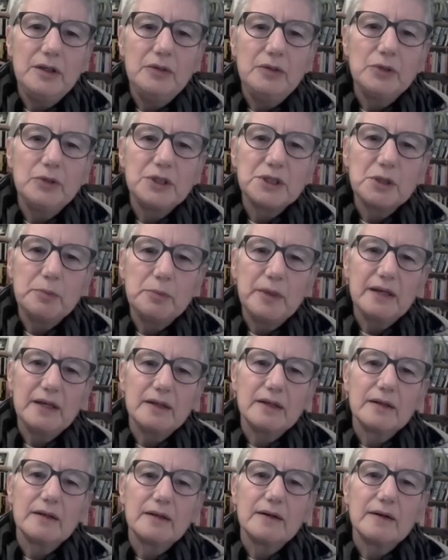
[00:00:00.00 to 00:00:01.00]

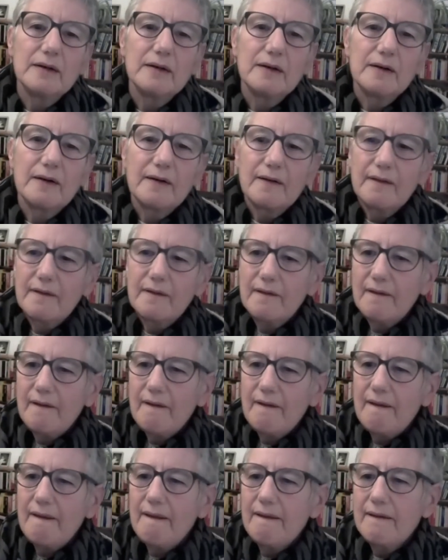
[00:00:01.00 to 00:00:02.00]
Monotropism, an interest-based
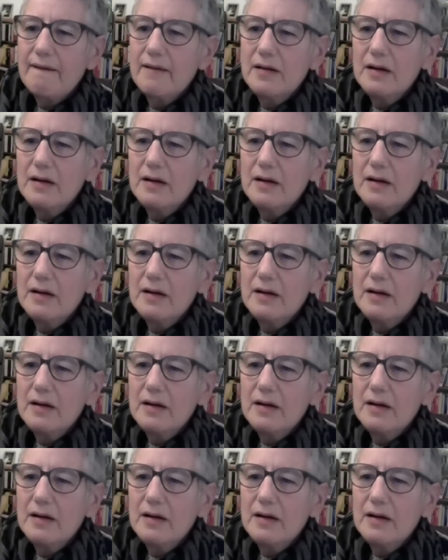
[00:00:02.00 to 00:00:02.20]
account of